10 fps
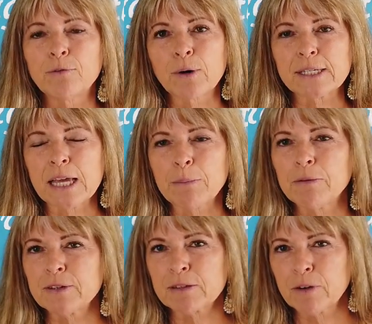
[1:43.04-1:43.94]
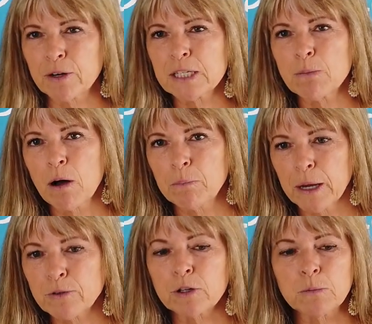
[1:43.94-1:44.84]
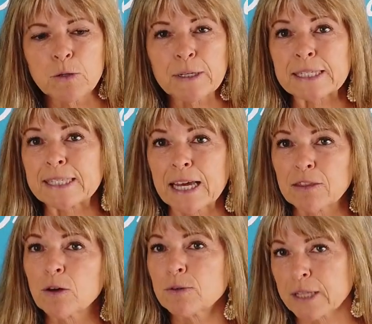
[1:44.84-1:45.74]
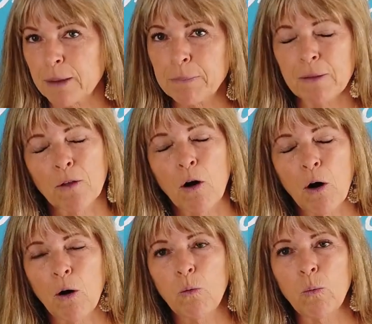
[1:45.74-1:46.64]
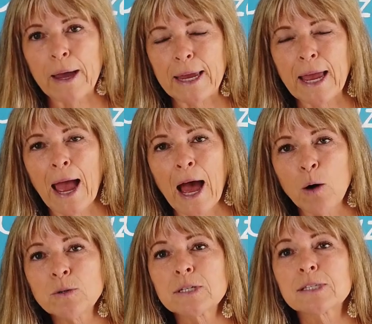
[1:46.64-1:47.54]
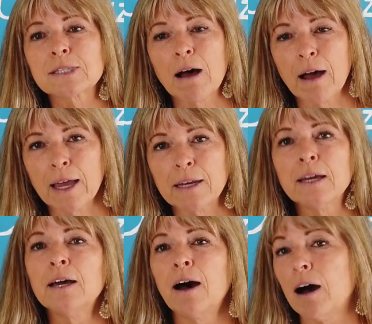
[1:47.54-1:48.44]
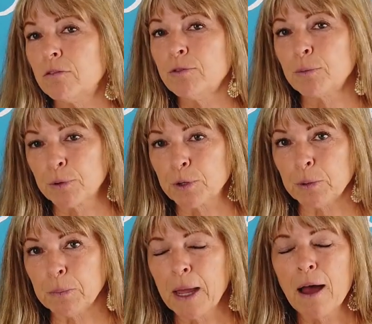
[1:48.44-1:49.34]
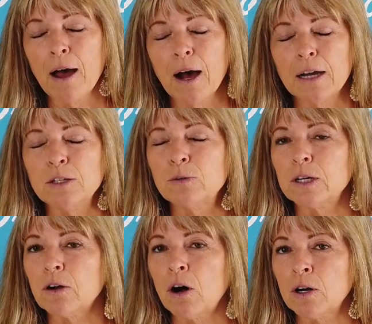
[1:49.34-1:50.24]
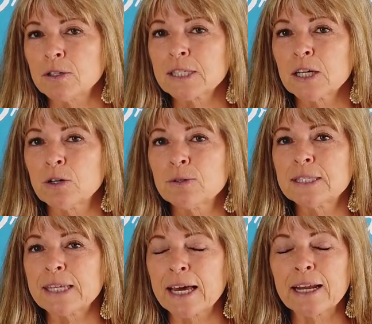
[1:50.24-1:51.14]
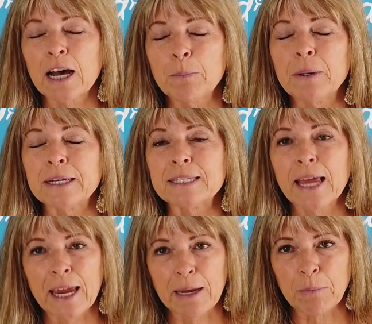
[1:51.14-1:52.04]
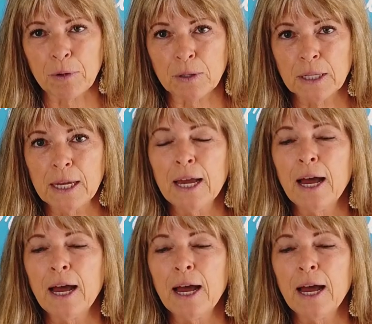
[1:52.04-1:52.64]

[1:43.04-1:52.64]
for example, if it's a very small bedroom, you can set those up in the hallway outside of the room. You can also set up a table.